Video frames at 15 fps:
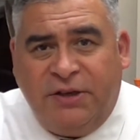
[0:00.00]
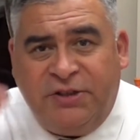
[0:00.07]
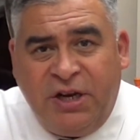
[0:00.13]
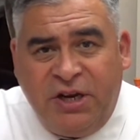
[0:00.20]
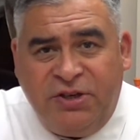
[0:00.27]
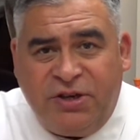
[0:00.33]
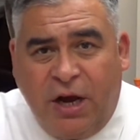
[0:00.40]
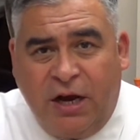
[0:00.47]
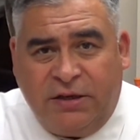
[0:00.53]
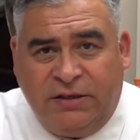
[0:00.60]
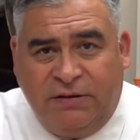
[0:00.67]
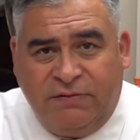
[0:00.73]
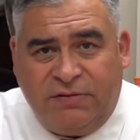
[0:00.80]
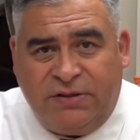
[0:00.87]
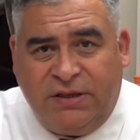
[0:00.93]
change
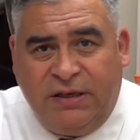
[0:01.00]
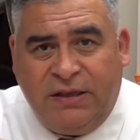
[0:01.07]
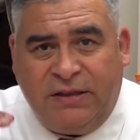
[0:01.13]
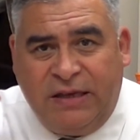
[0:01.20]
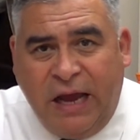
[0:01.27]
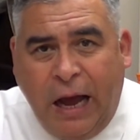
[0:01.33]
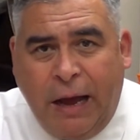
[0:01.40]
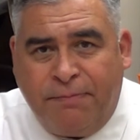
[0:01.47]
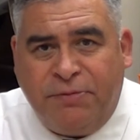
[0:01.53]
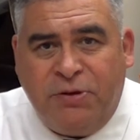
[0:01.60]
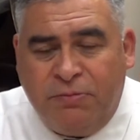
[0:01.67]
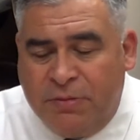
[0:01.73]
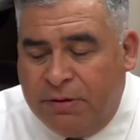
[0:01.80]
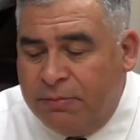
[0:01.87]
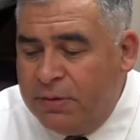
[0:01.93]
octaves to get the
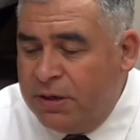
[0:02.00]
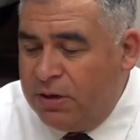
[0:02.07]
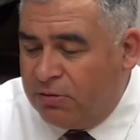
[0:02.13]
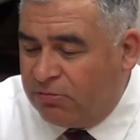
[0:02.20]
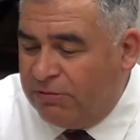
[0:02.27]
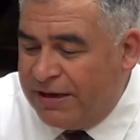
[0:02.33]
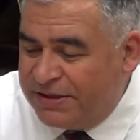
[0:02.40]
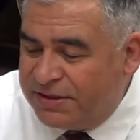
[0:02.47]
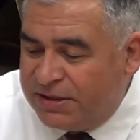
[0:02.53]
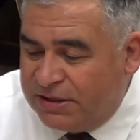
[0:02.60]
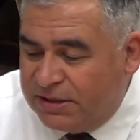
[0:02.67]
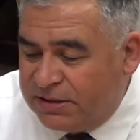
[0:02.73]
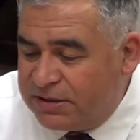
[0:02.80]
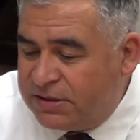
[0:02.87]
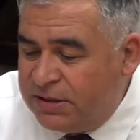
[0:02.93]
optimum
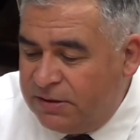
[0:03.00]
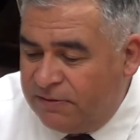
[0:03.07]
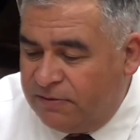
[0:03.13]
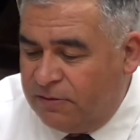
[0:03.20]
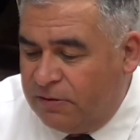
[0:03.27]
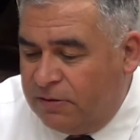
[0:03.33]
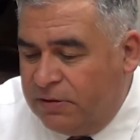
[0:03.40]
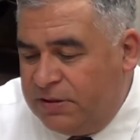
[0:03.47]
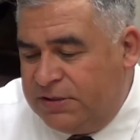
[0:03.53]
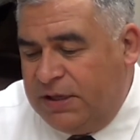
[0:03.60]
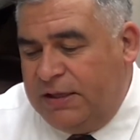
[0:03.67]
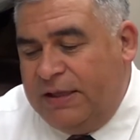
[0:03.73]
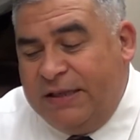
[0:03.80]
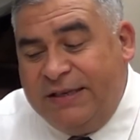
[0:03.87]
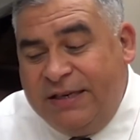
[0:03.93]
resonance for,
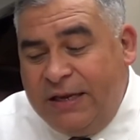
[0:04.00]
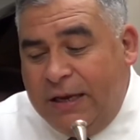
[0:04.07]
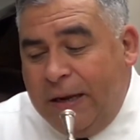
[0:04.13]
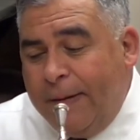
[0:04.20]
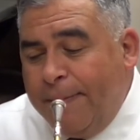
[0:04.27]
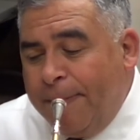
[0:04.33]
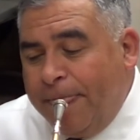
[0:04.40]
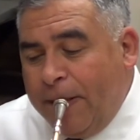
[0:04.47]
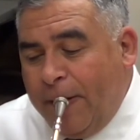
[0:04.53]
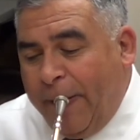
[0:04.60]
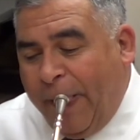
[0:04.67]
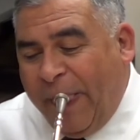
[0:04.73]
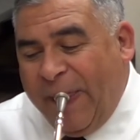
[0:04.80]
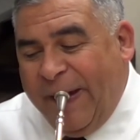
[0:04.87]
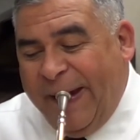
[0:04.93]
say, the D.
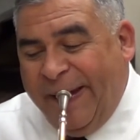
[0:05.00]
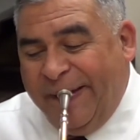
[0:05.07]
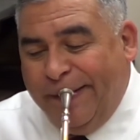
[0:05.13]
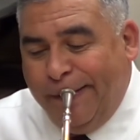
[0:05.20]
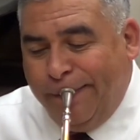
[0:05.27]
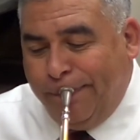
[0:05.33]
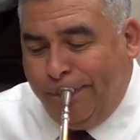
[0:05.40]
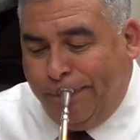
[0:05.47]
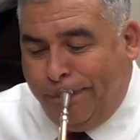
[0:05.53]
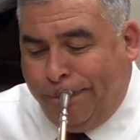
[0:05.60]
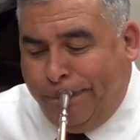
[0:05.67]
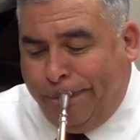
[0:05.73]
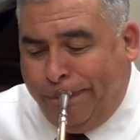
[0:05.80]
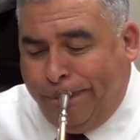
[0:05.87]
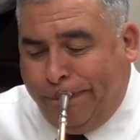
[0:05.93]
And
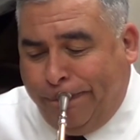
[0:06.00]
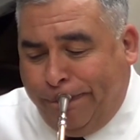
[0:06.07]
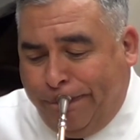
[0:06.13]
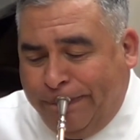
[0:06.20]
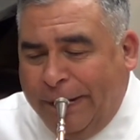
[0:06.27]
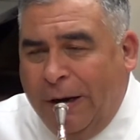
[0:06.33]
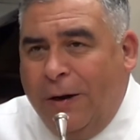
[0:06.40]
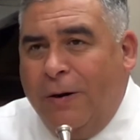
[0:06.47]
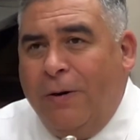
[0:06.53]
I